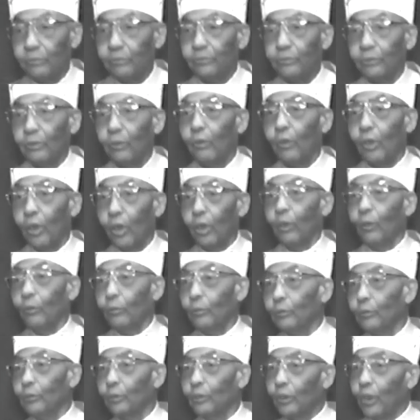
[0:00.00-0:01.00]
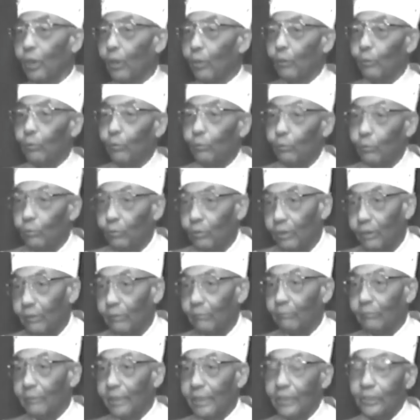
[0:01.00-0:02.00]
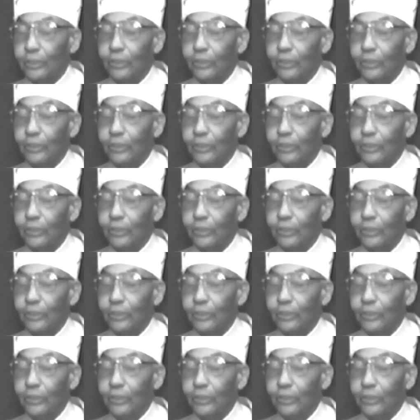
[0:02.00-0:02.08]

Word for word: your own gold, make